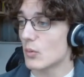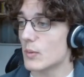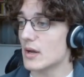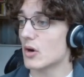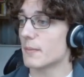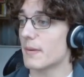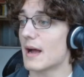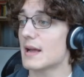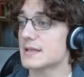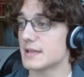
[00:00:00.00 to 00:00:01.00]
we are
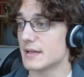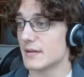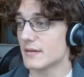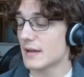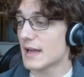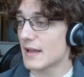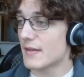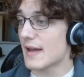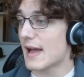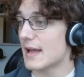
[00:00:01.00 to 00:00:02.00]
positive
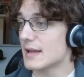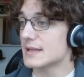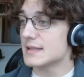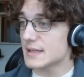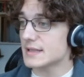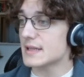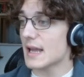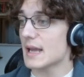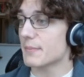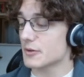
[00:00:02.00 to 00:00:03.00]
that
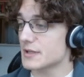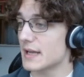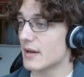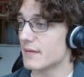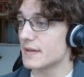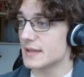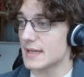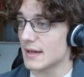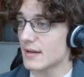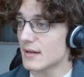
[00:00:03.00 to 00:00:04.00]
68% of the
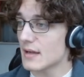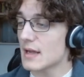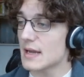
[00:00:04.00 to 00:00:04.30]
data